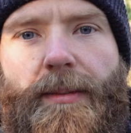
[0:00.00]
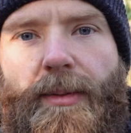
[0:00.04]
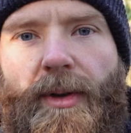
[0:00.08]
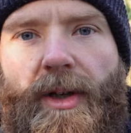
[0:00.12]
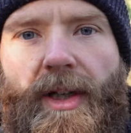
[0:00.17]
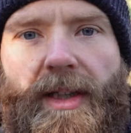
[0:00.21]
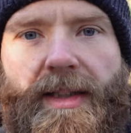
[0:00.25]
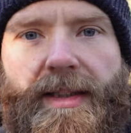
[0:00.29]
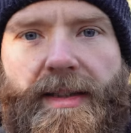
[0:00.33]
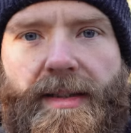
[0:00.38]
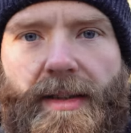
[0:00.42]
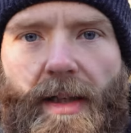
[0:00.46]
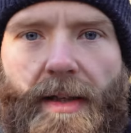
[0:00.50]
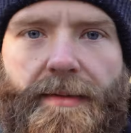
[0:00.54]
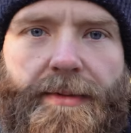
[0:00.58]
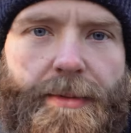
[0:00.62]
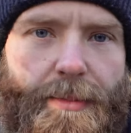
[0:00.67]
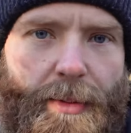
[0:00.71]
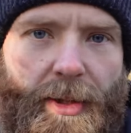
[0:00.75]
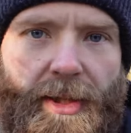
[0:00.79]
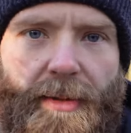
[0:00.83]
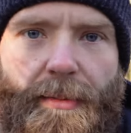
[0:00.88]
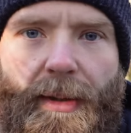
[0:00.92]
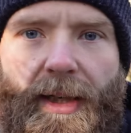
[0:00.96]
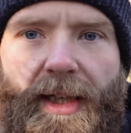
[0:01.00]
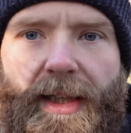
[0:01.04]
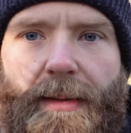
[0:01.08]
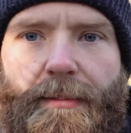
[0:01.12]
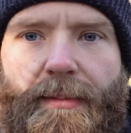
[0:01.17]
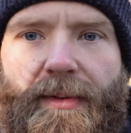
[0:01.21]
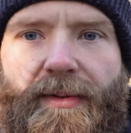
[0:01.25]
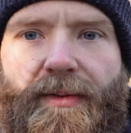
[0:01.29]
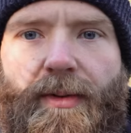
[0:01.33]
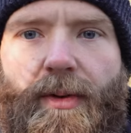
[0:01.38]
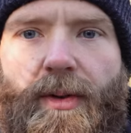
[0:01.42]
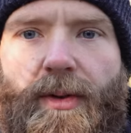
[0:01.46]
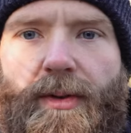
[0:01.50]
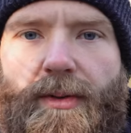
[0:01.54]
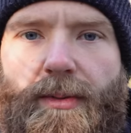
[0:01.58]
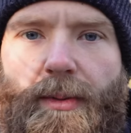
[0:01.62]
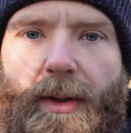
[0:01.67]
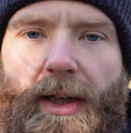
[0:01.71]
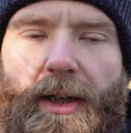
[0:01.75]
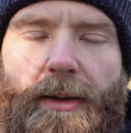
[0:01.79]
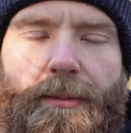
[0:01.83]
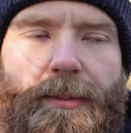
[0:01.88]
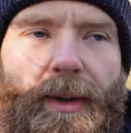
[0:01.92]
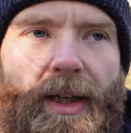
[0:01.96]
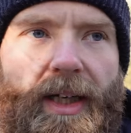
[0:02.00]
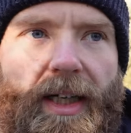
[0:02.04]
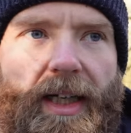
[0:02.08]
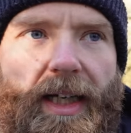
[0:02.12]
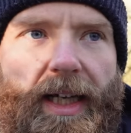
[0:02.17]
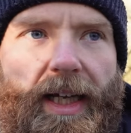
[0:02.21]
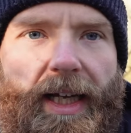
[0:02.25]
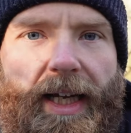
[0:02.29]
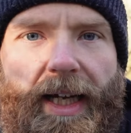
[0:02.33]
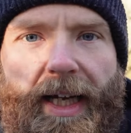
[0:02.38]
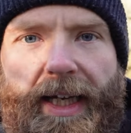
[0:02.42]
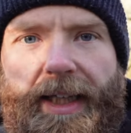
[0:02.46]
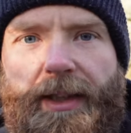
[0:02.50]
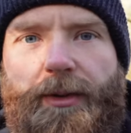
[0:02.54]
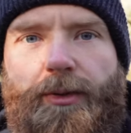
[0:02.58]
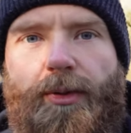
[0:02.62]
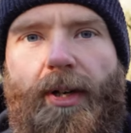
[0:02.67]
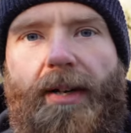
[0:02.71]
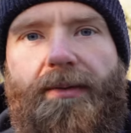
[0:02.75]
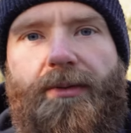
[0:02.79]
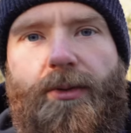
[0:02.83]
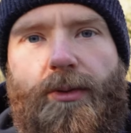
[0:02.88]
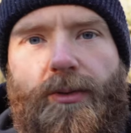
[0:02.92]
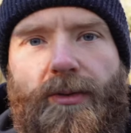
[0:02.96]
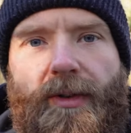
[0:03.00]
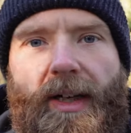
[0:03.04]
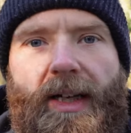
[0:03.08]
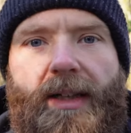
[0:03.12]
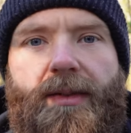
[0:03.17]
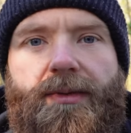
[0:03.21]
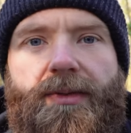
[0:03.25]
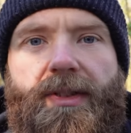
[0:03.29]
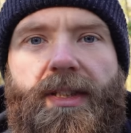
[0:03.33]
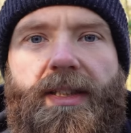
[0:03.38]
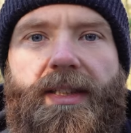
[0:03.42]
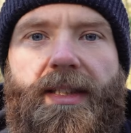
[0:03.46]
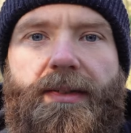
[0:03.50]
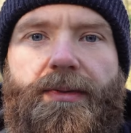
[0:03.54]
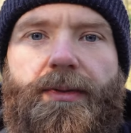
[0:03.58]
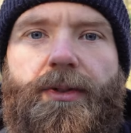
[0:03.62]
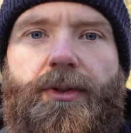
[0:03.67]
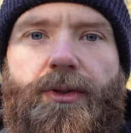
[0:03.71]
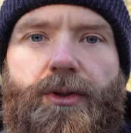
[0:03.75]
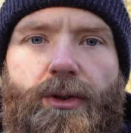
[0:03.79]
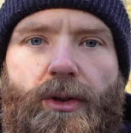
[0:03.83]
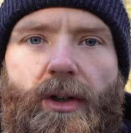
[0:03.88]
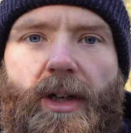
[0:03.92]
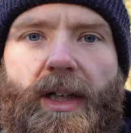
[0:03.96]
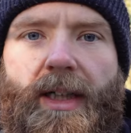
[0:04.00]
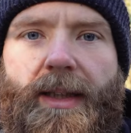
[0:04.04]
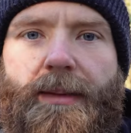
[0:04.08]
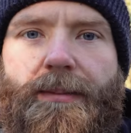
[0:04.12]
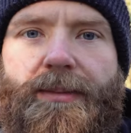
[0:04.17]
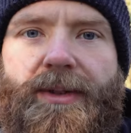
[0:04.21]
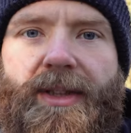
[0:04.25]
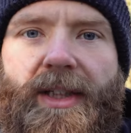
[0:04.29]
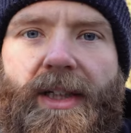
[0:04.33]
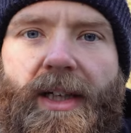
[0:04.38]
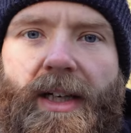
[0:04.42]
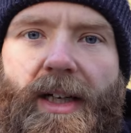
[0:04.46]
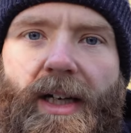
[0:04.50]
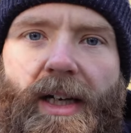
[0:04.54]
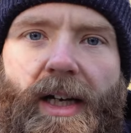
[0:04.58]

Price, I've spoke about him before as well, but he travelled round to different tribes